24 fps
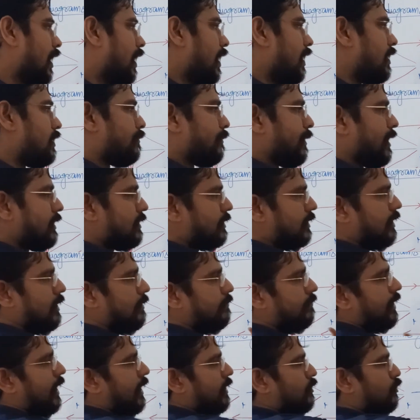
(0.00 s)
It may seem
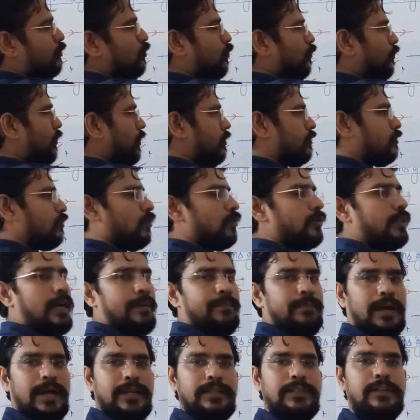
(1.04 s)
that you will draw
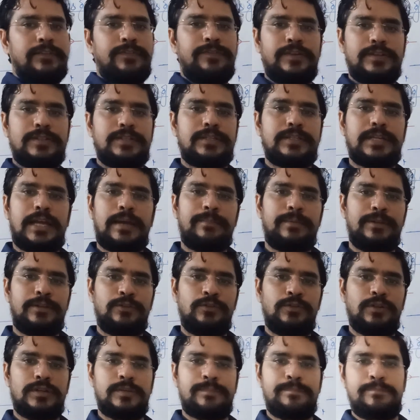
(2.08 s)
them at the first attempt in
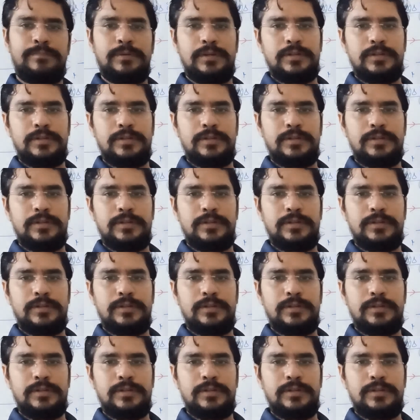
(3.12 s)
your